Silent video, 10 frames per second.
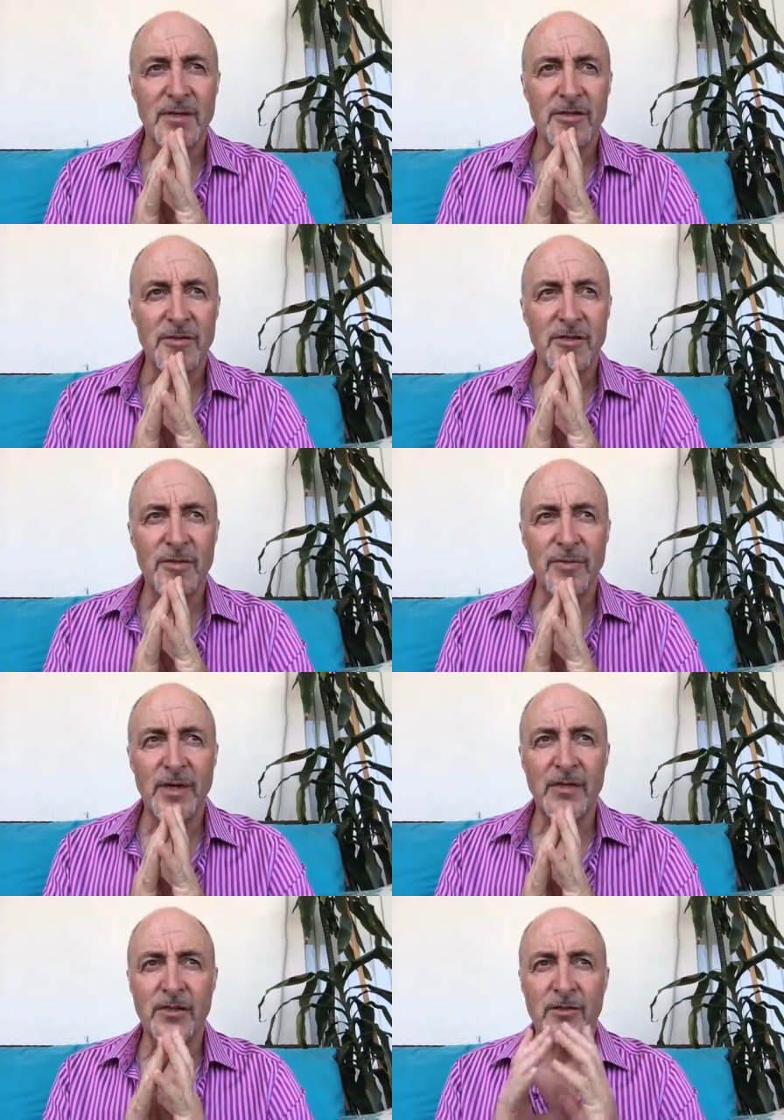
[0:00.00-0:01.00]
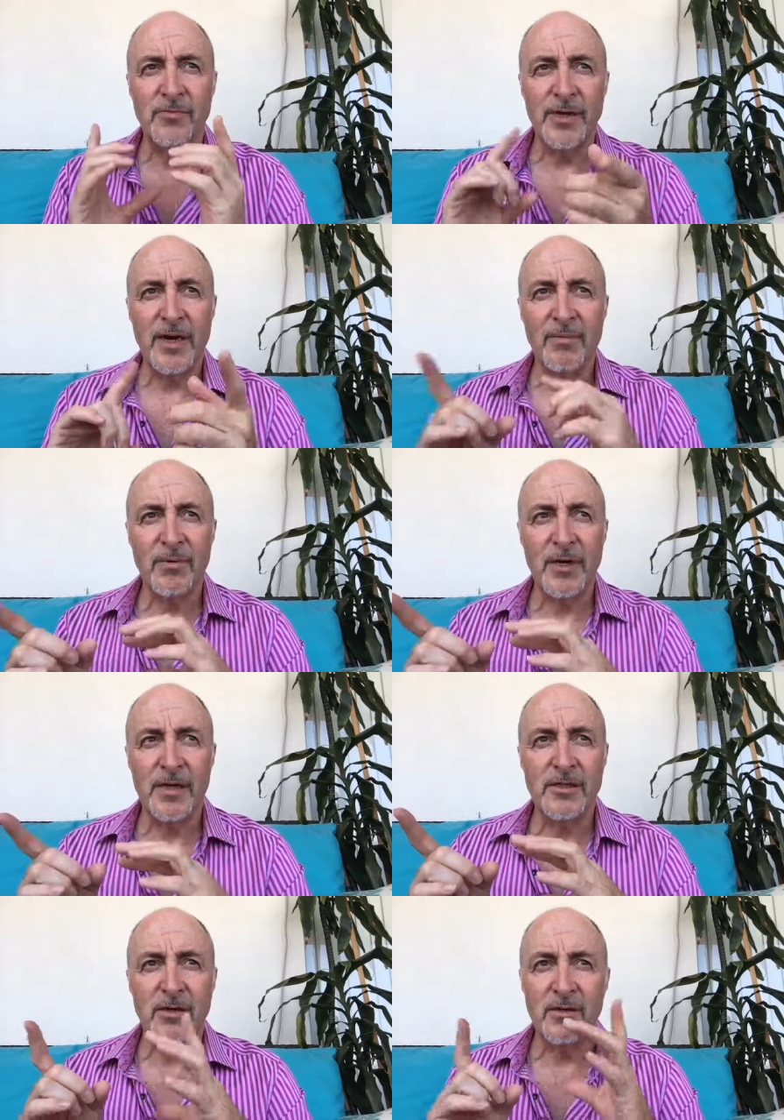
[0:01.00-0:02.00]
So just to, yeah, just to recap
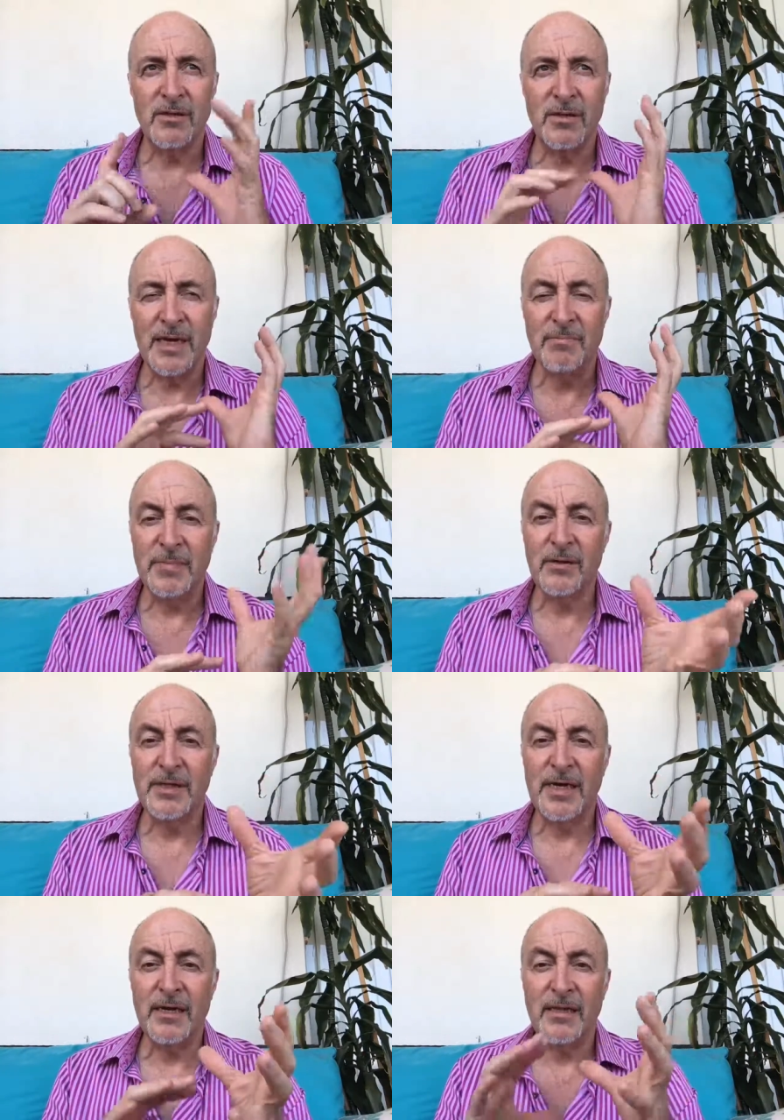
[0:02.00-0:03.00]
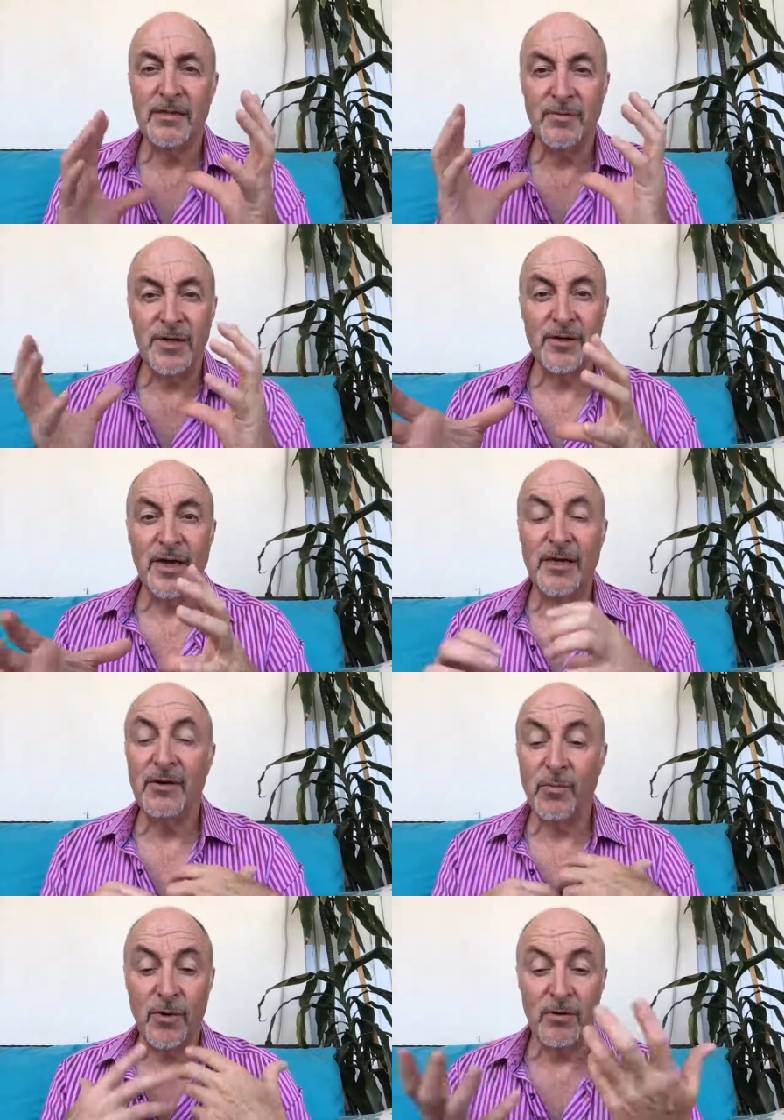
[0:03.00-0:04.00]
quickly. So again, mingle dating I think is a really good idea.
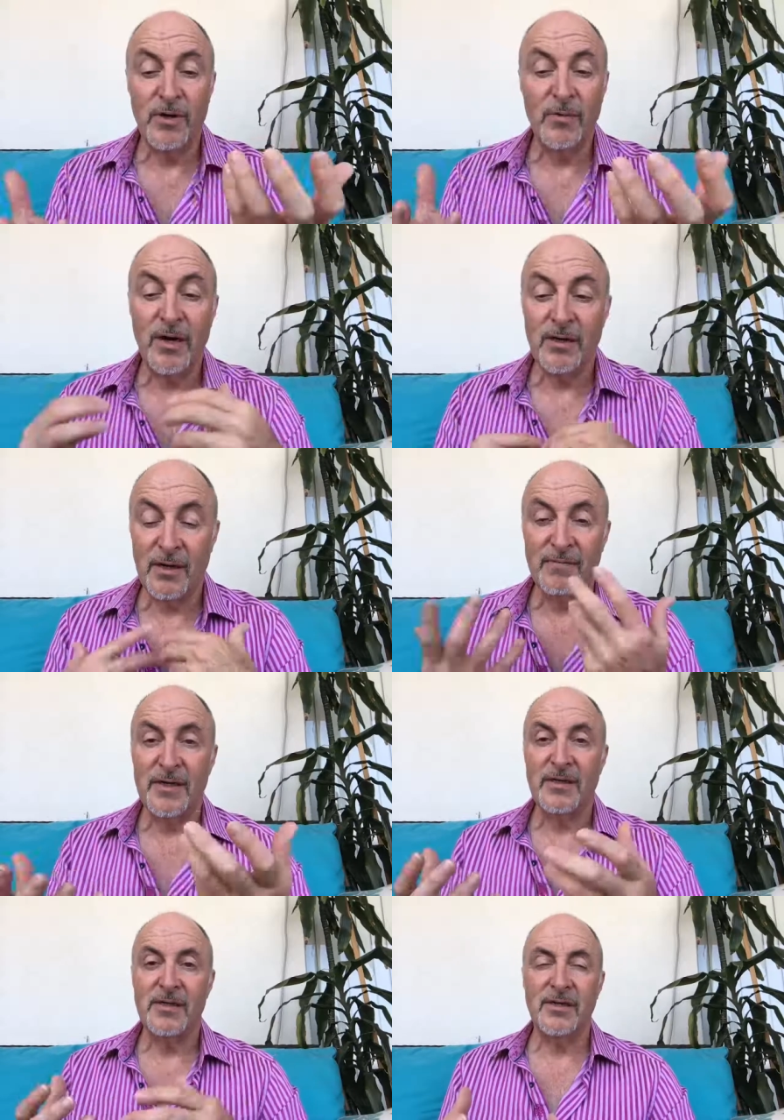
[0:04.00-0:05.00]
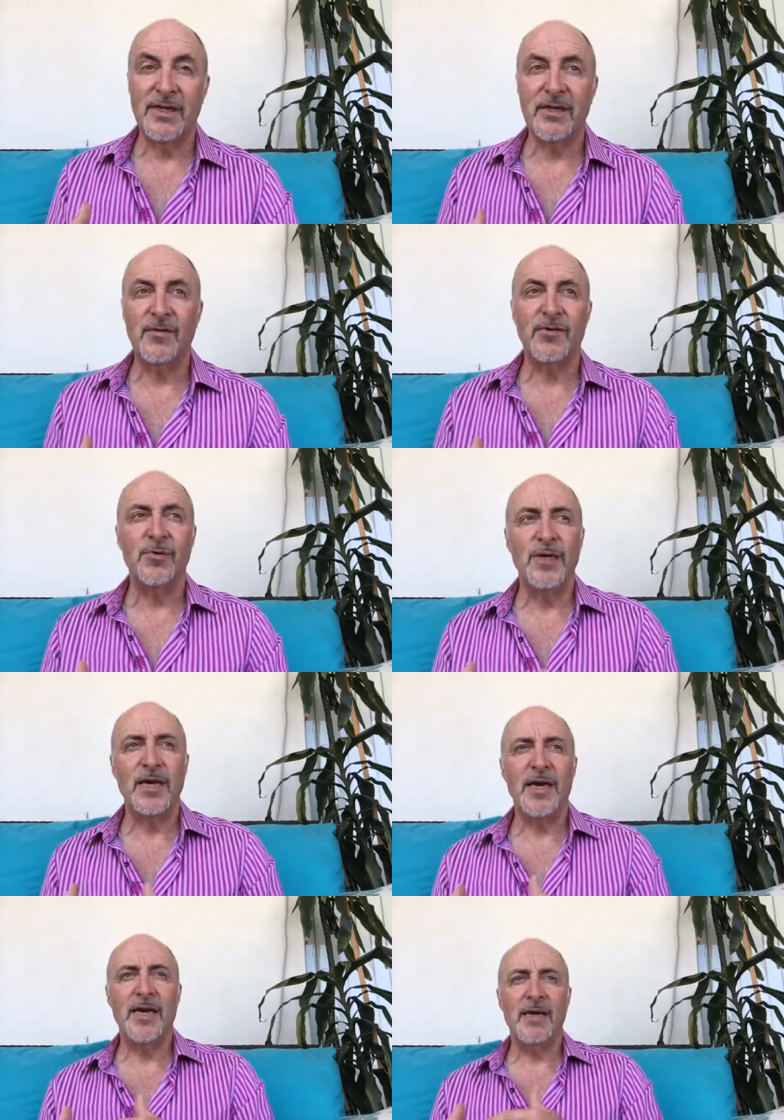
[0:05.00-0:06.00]
It worked really well. I loved it. And this idea of doing
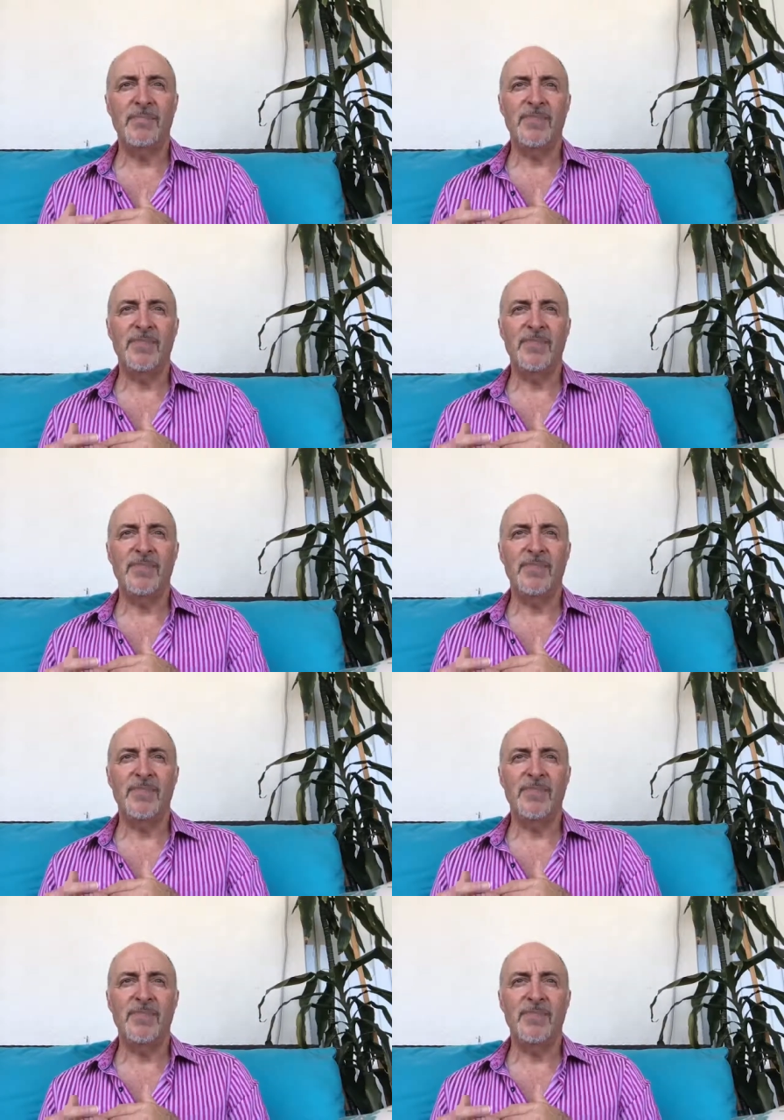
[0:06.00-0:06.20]
a